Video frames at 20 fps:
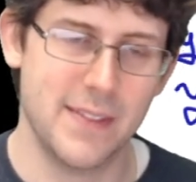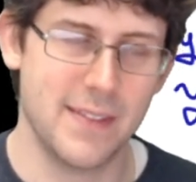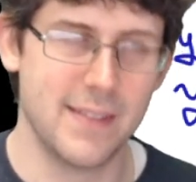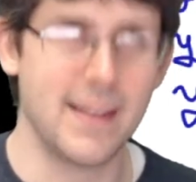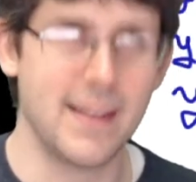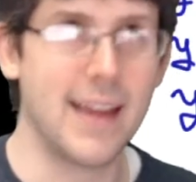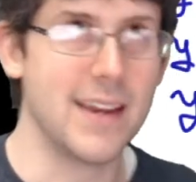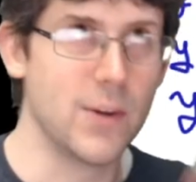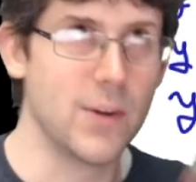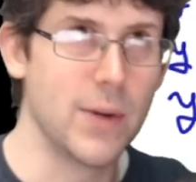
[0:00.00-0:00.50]

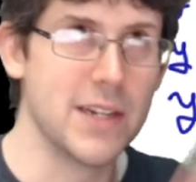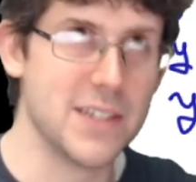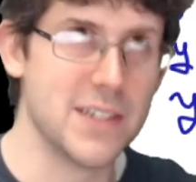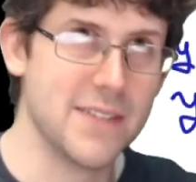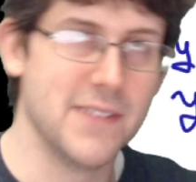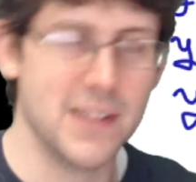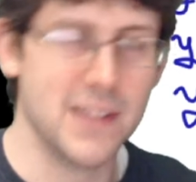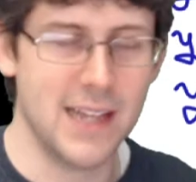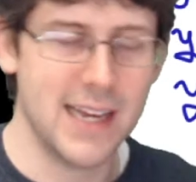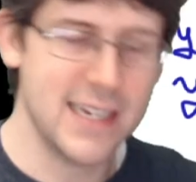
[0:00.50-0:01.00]
an equation
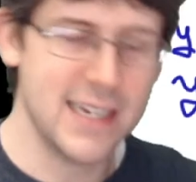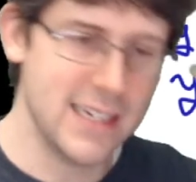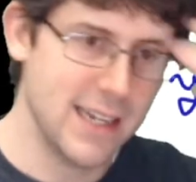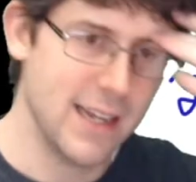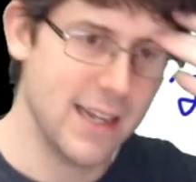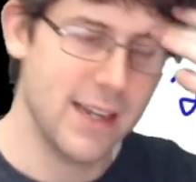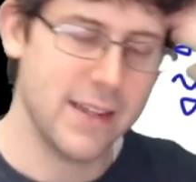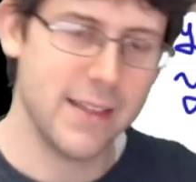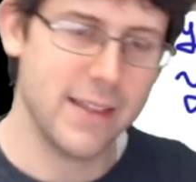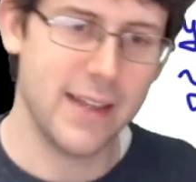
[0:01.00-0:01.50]
of a line,
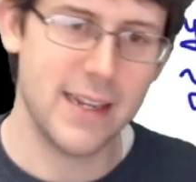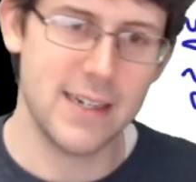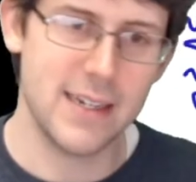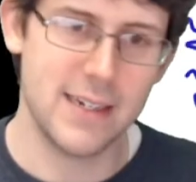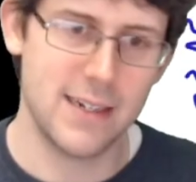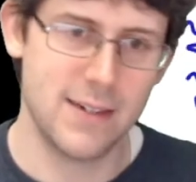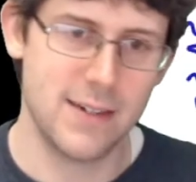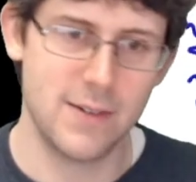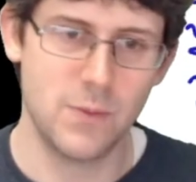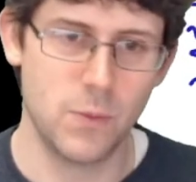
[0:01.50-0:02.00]

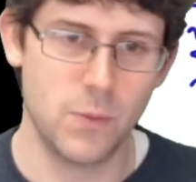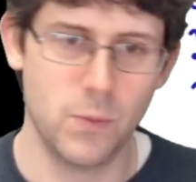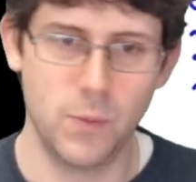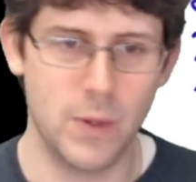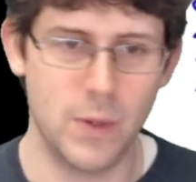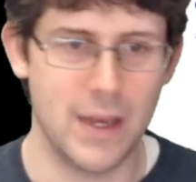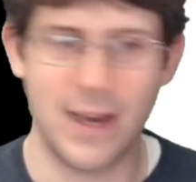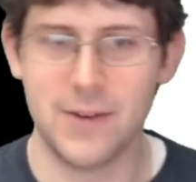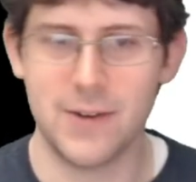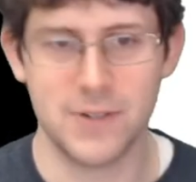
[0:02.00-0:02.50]
then
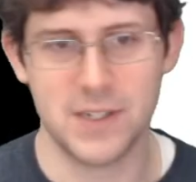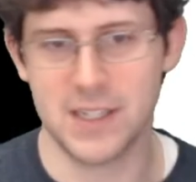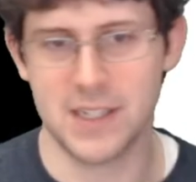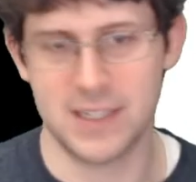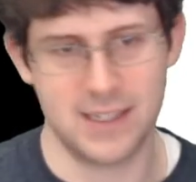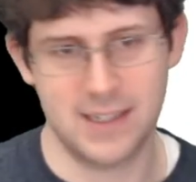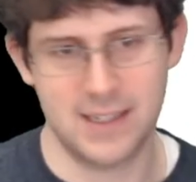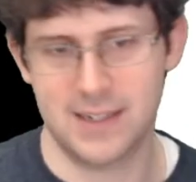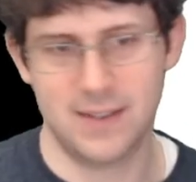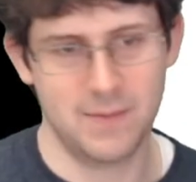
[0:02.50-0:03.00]
I would
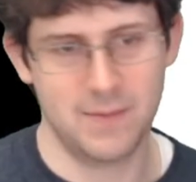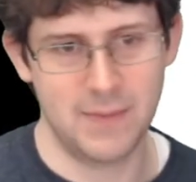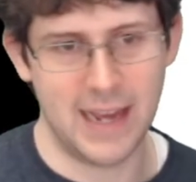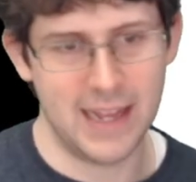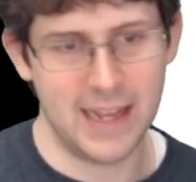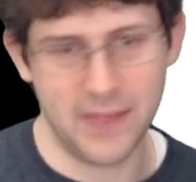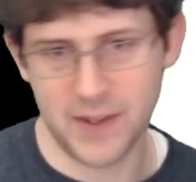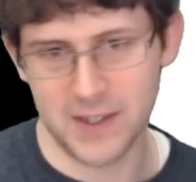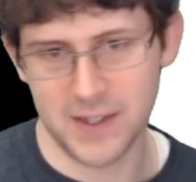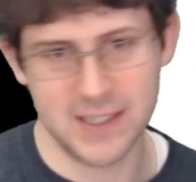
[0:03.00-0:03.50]
just
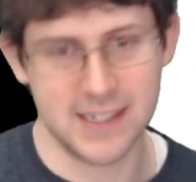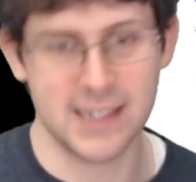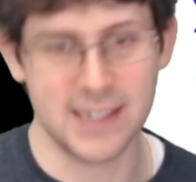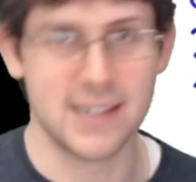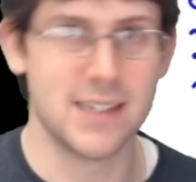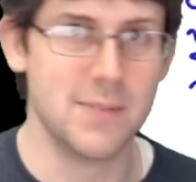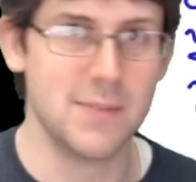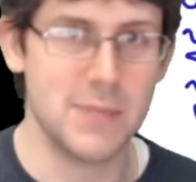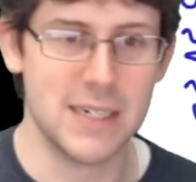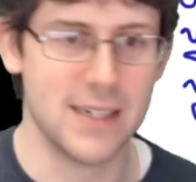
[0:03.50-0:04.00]
add
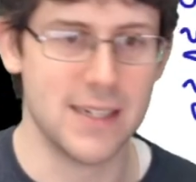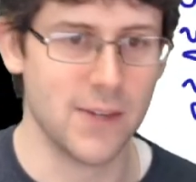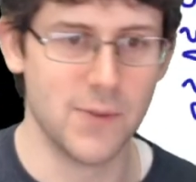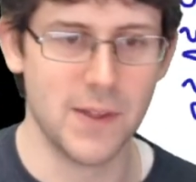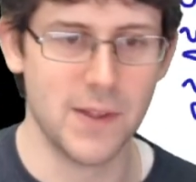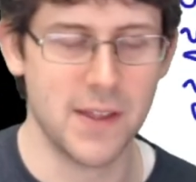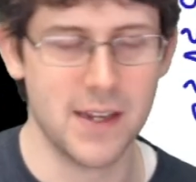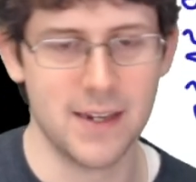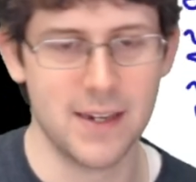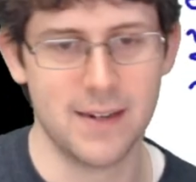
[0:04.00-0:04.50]
36 and be done
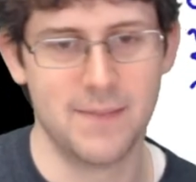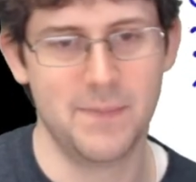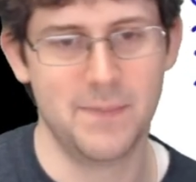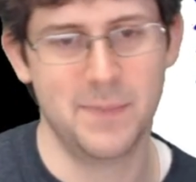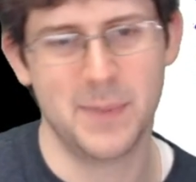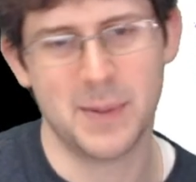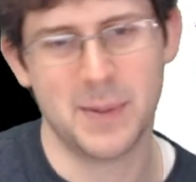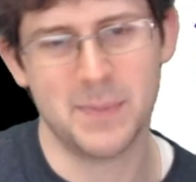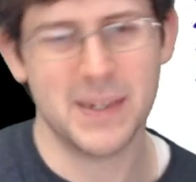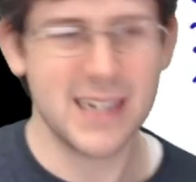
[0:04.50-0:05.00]
with it.
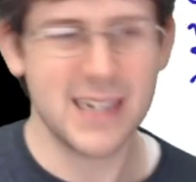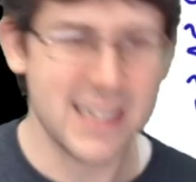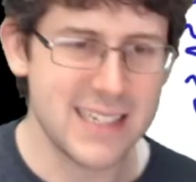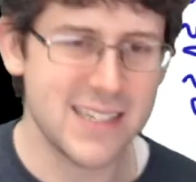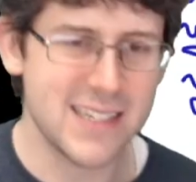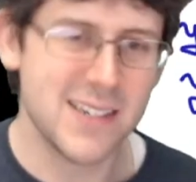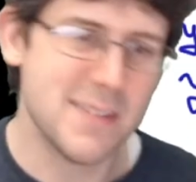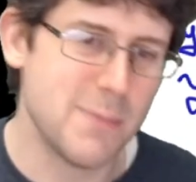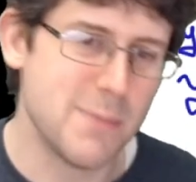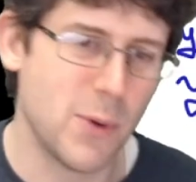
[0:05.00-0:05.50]
But because
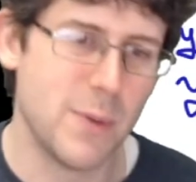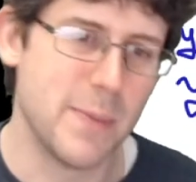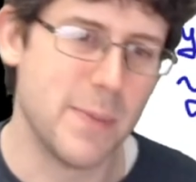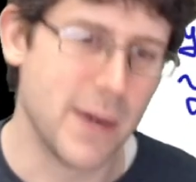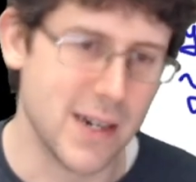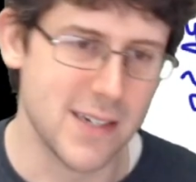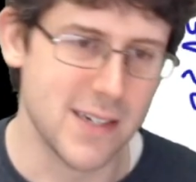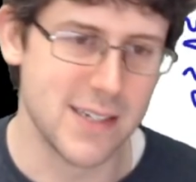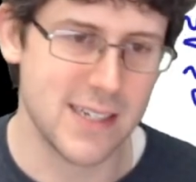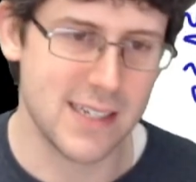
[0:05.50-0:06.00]
there's more
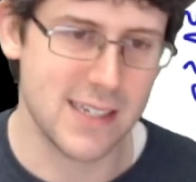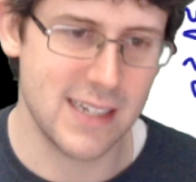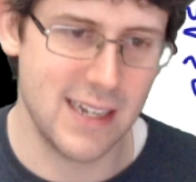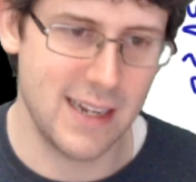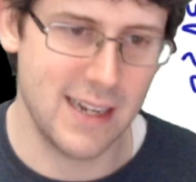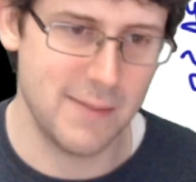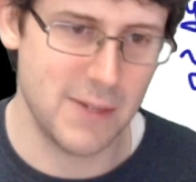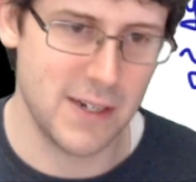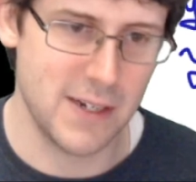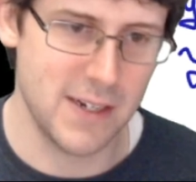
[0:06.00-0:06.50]
parts,
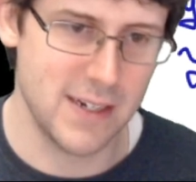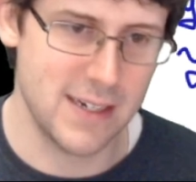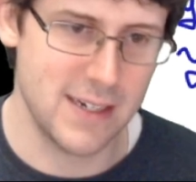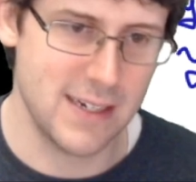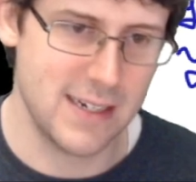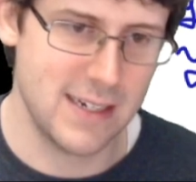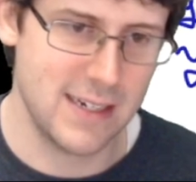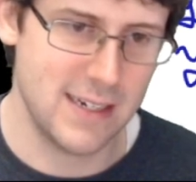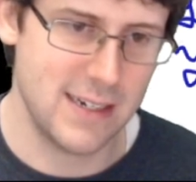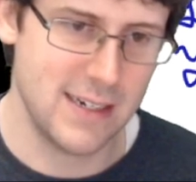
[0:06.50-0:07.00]
I'm going to
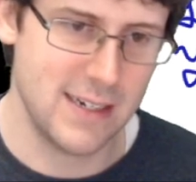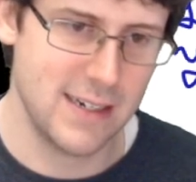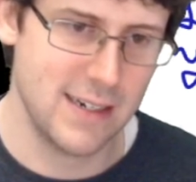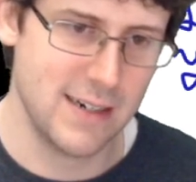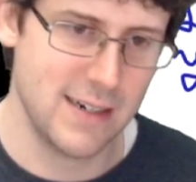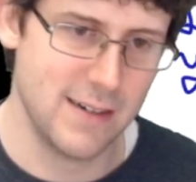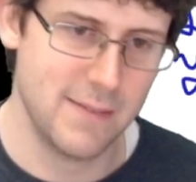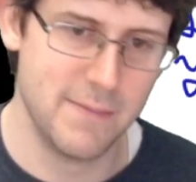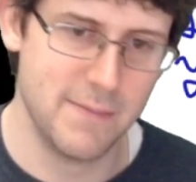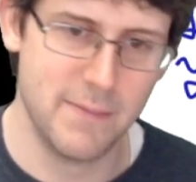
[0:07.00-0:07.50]

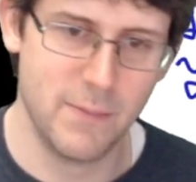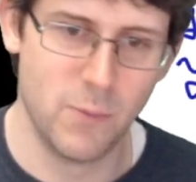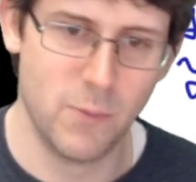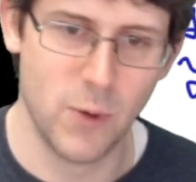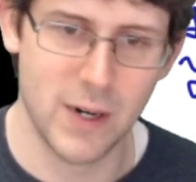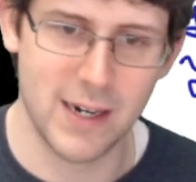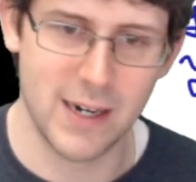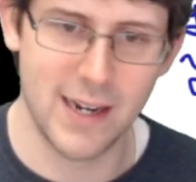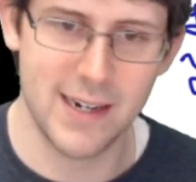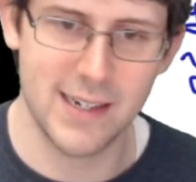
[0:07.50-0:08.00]

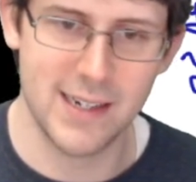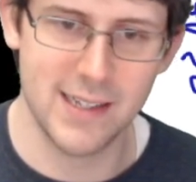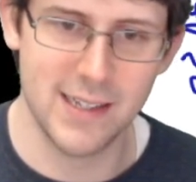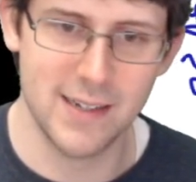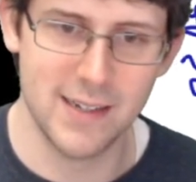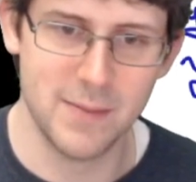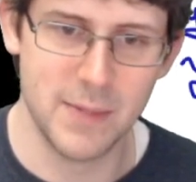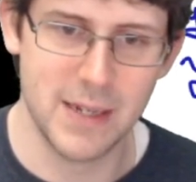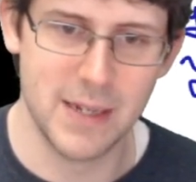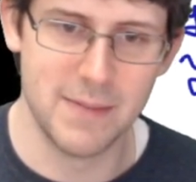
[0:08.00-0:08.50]
work on it a
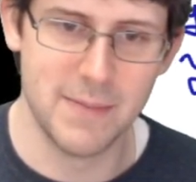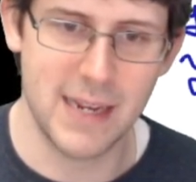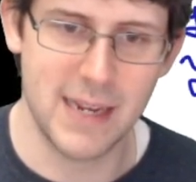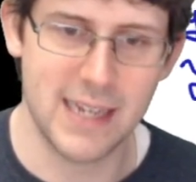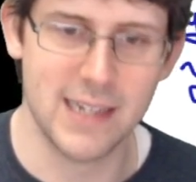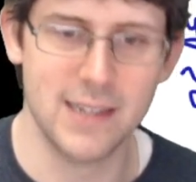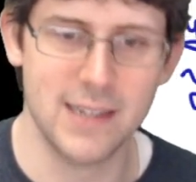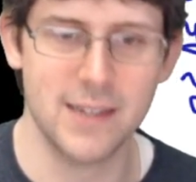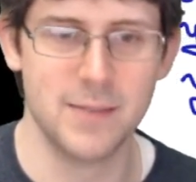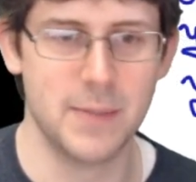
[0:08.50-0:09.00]
little bit, make
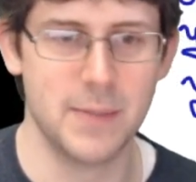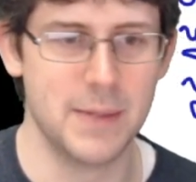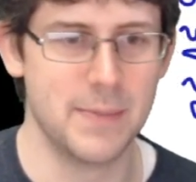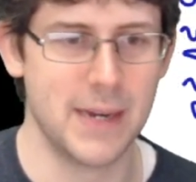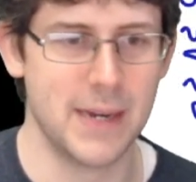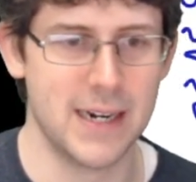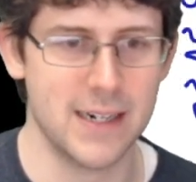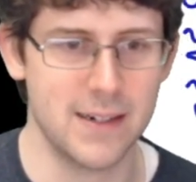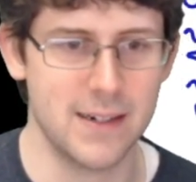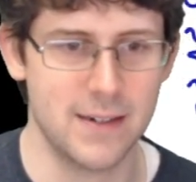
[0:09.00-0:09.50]
it a little bit
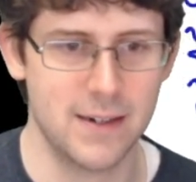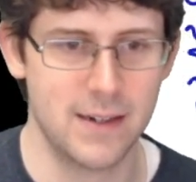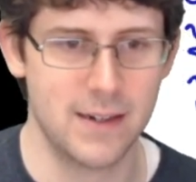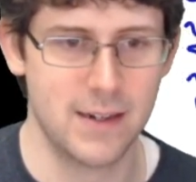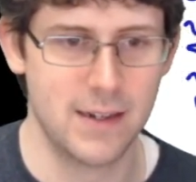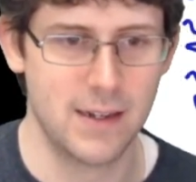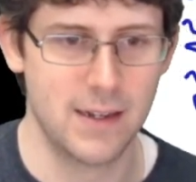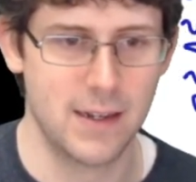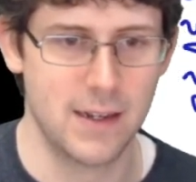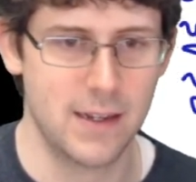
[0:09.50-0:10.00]
better.
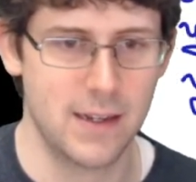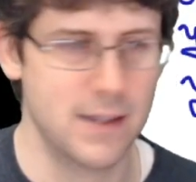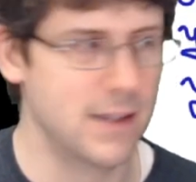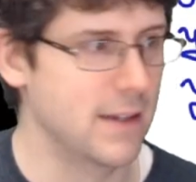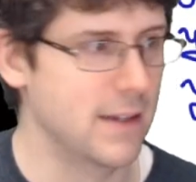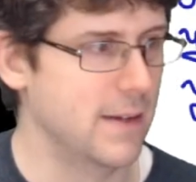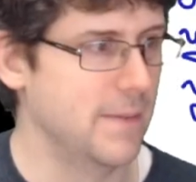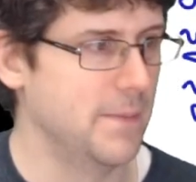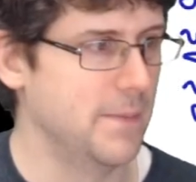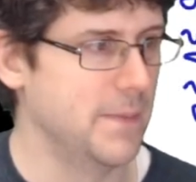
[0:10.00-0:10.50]

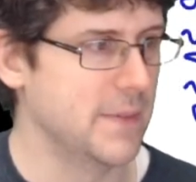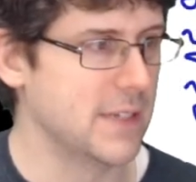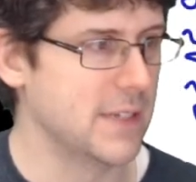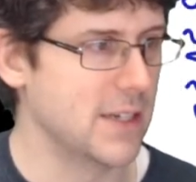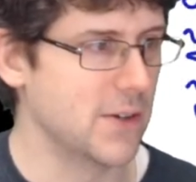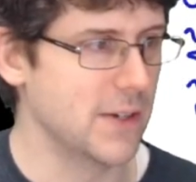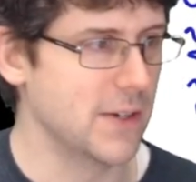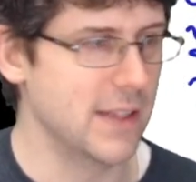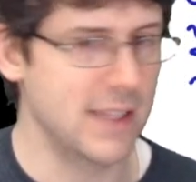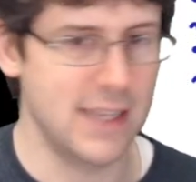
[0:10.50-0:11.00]

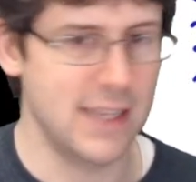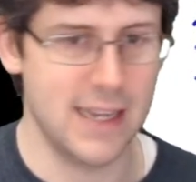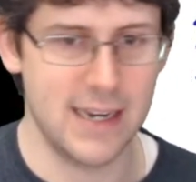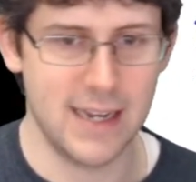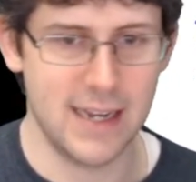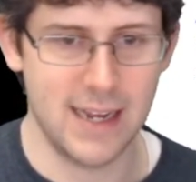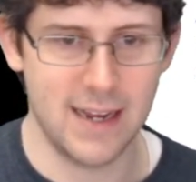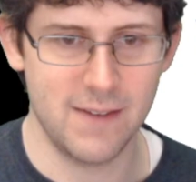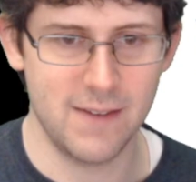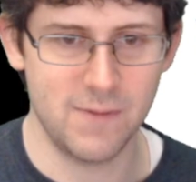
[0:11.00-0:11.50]
So in the end,
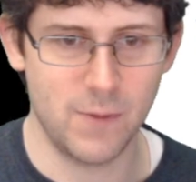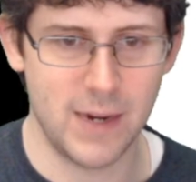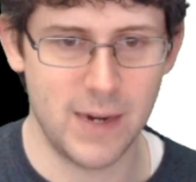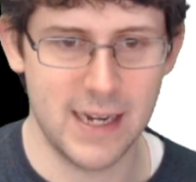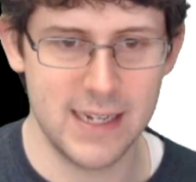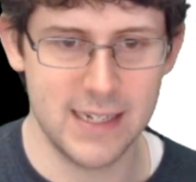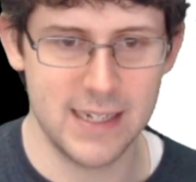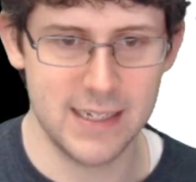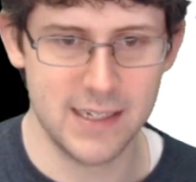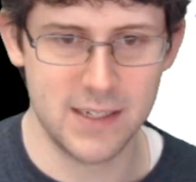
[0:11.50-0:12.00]
I have
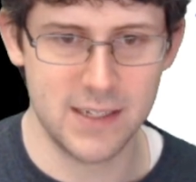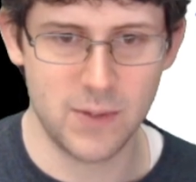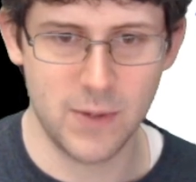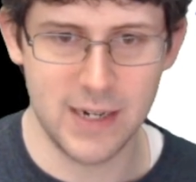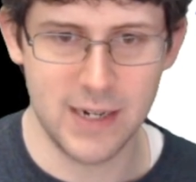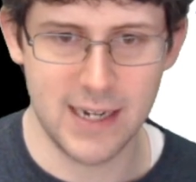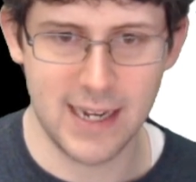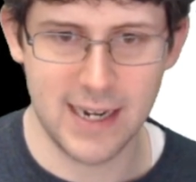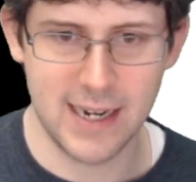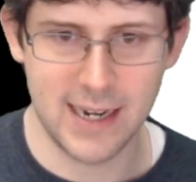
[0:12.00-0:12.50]
y is
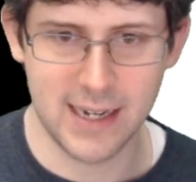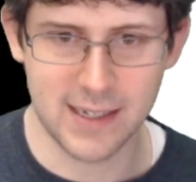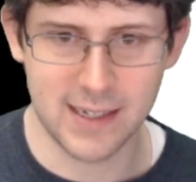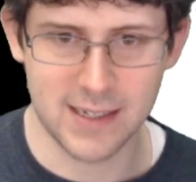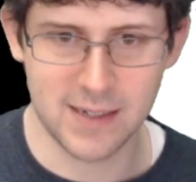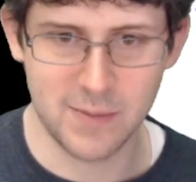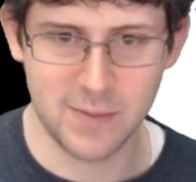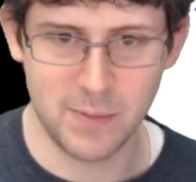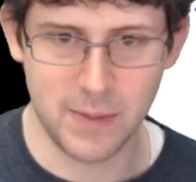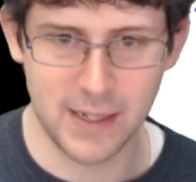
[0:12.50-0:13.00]

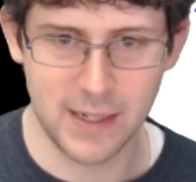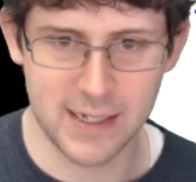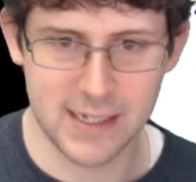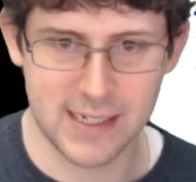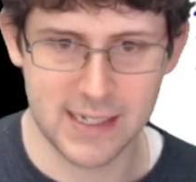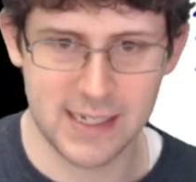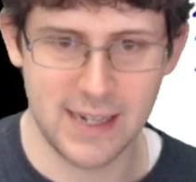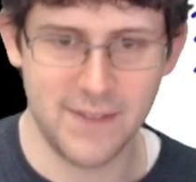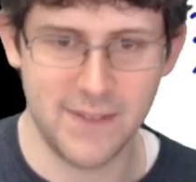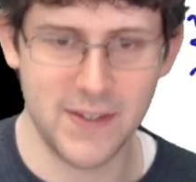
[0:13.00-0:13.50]
29x plus
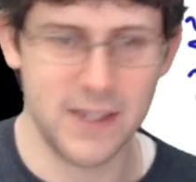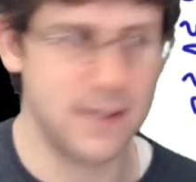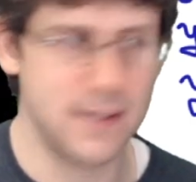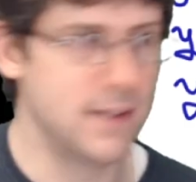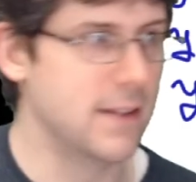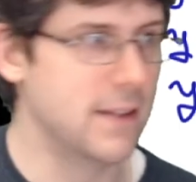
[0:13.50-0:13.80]
7.